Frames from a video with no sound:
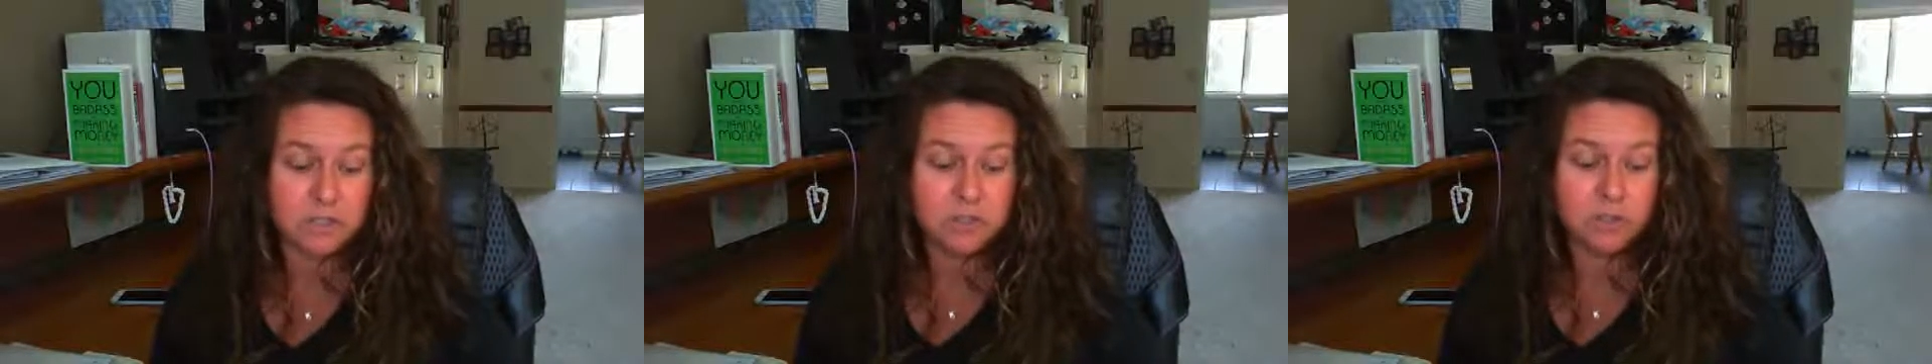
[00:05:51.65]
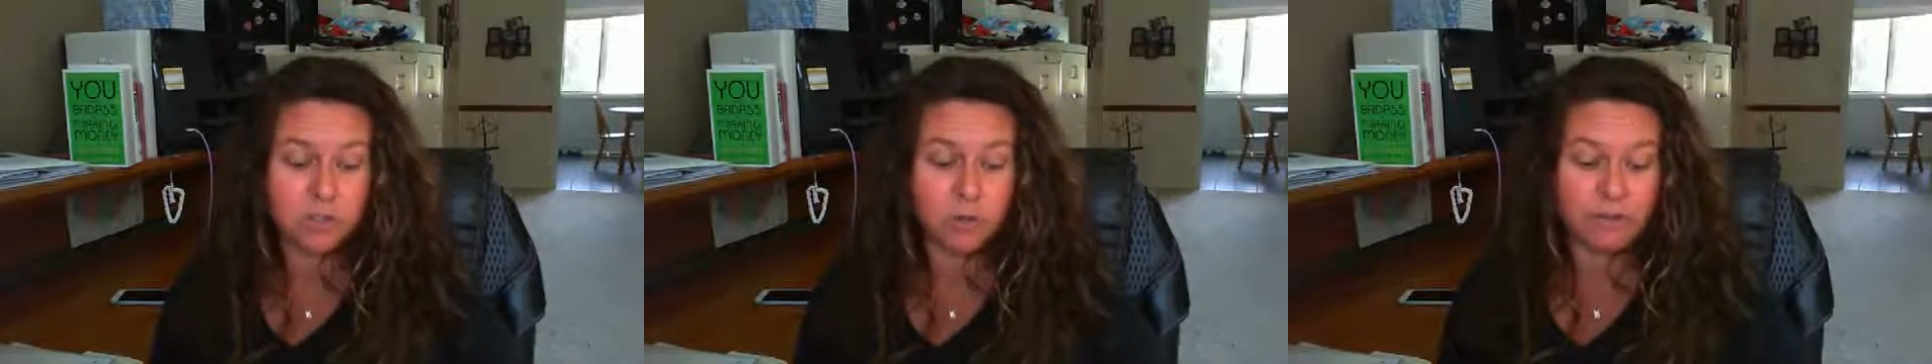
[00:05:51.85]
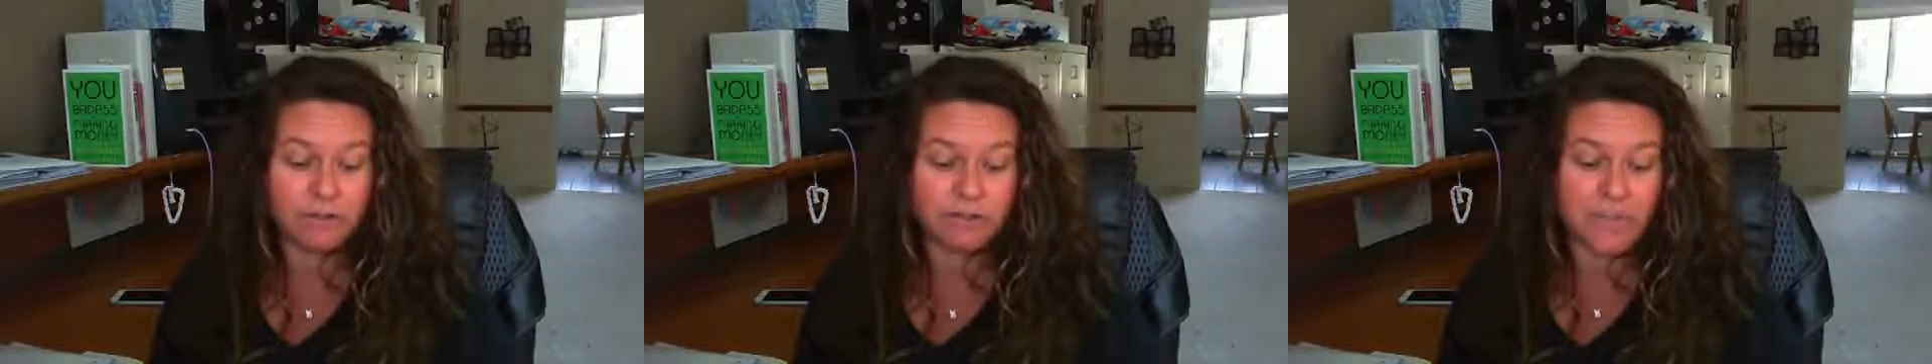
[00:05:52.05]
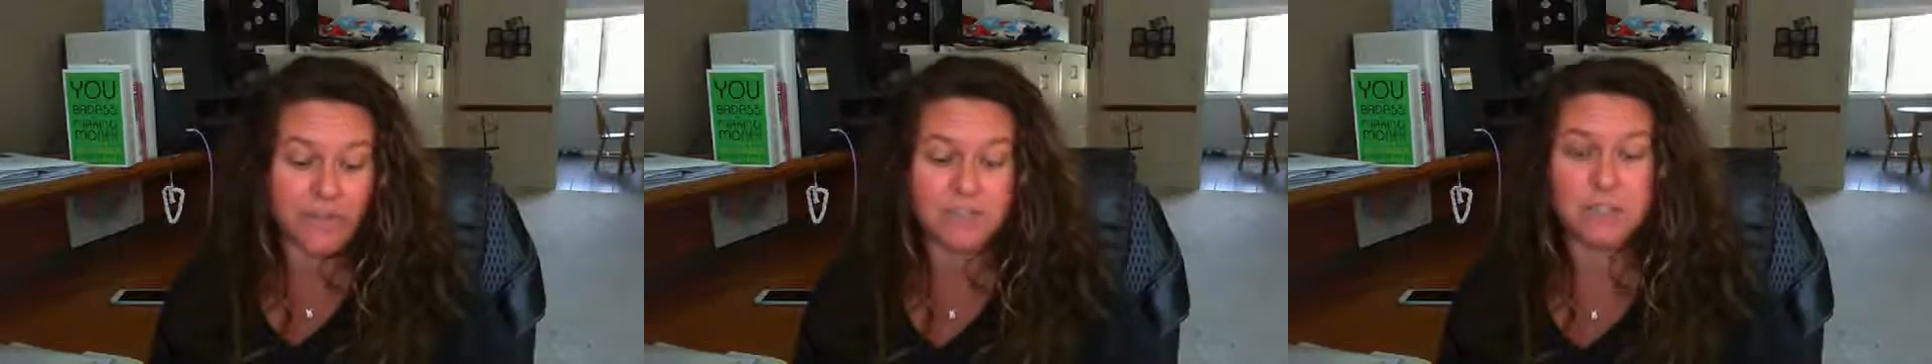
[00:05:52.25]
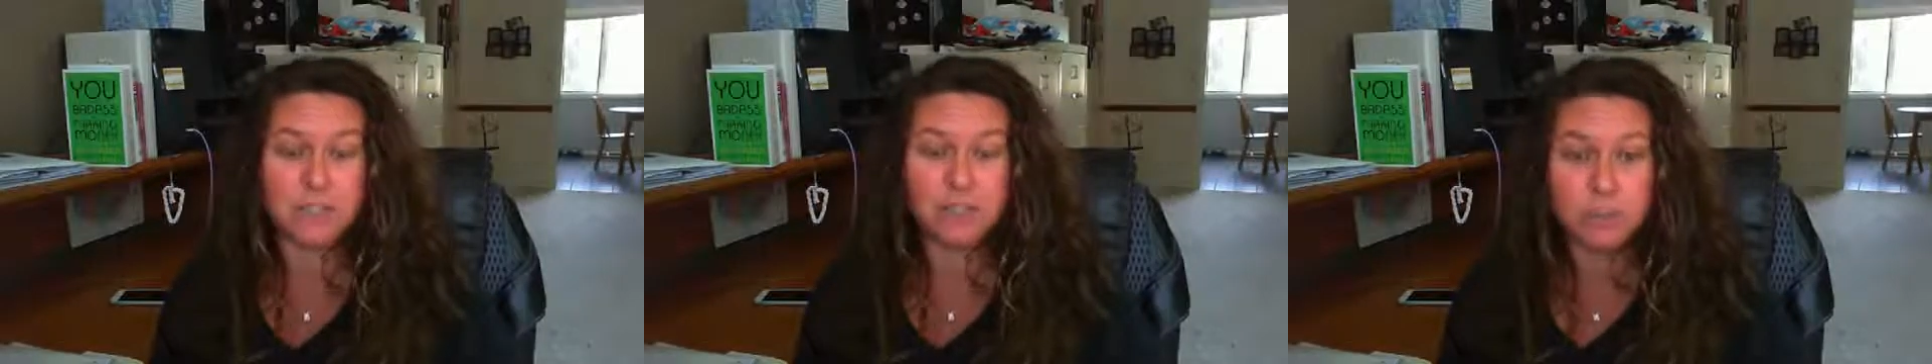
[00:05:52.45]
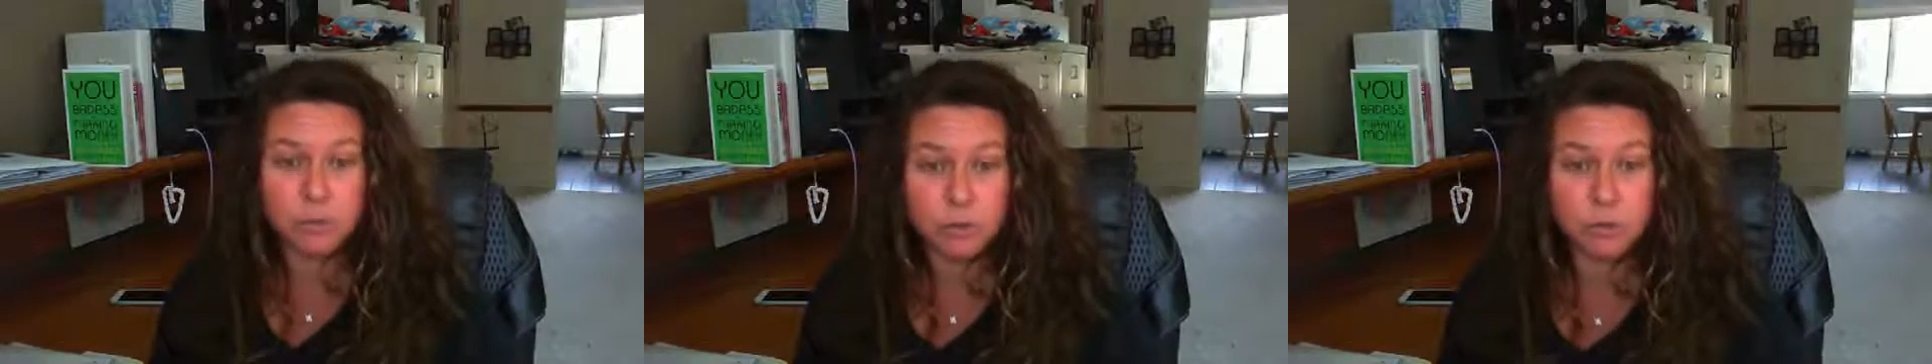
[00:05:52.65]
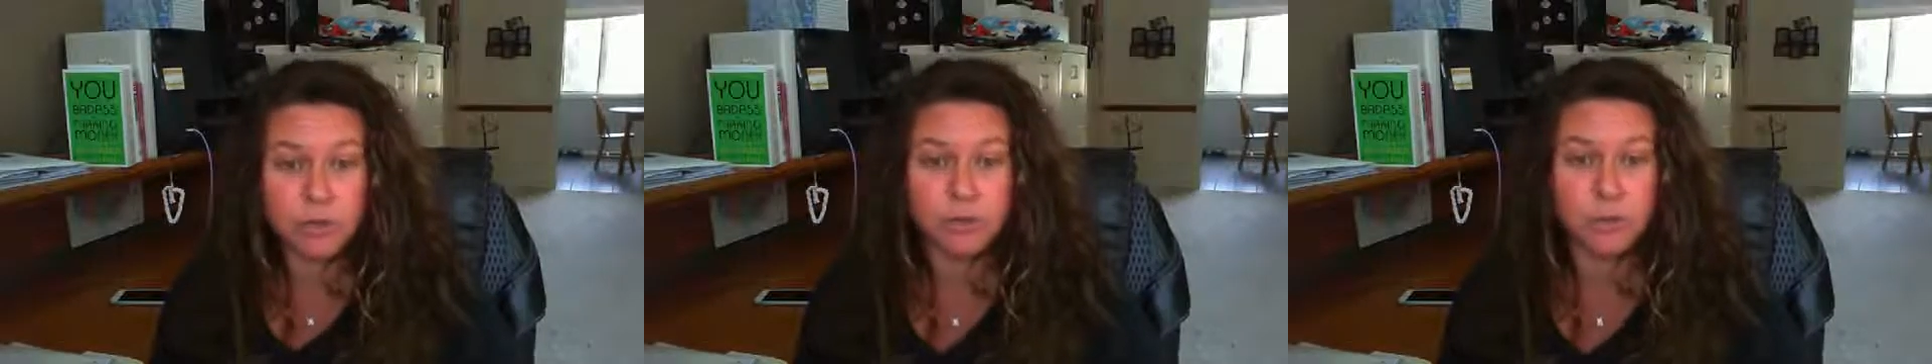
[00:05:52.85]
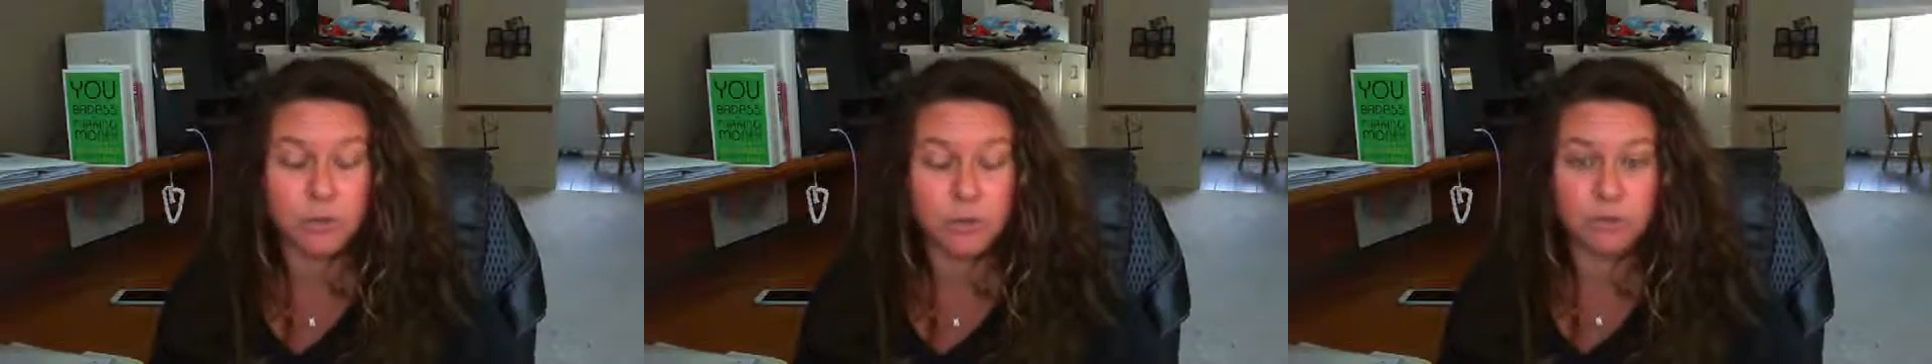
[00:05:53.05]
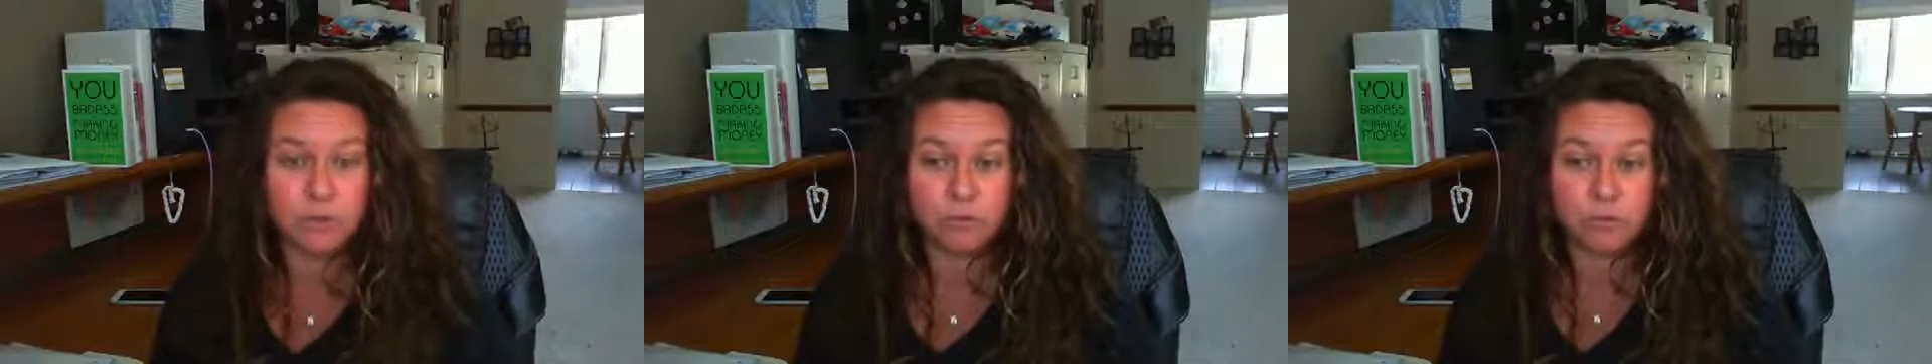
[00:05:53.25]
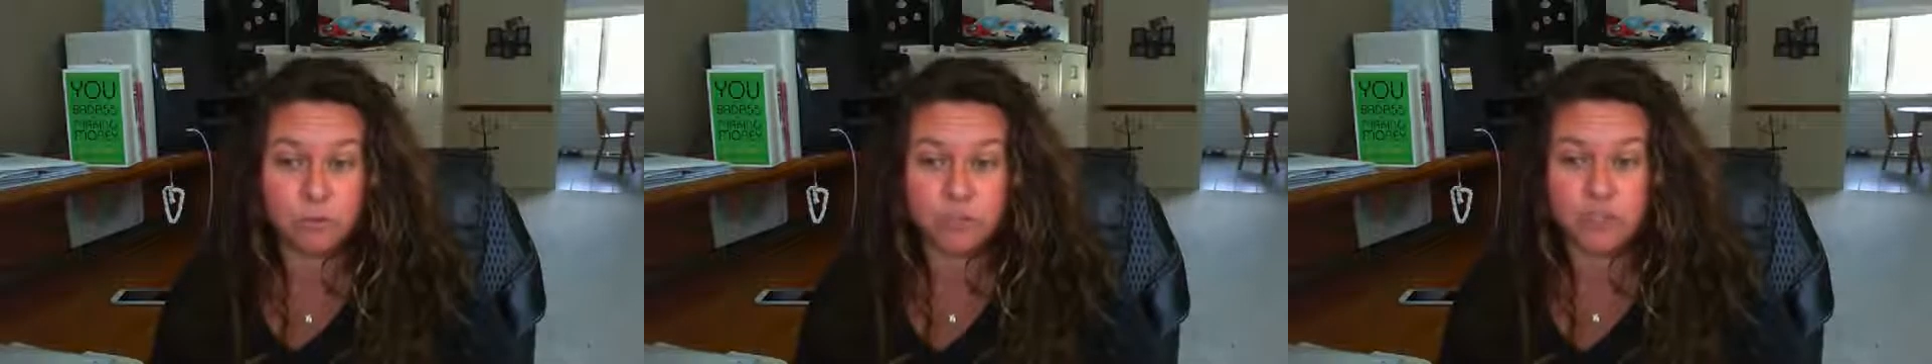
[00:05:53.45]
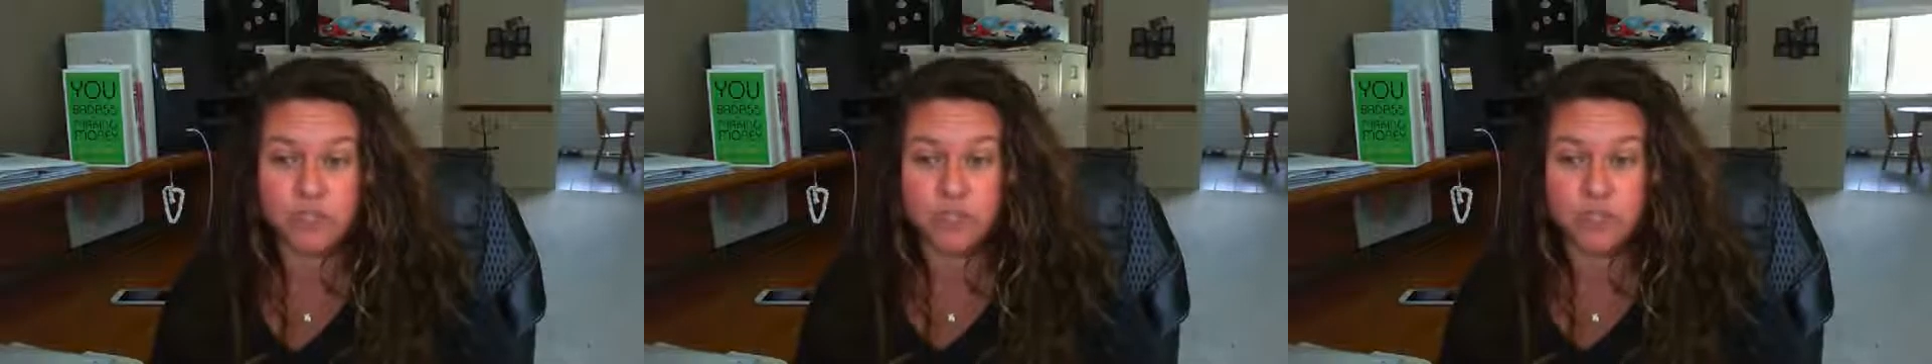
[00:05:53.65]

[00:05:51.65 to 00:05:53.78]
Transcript: So if that's you and you're really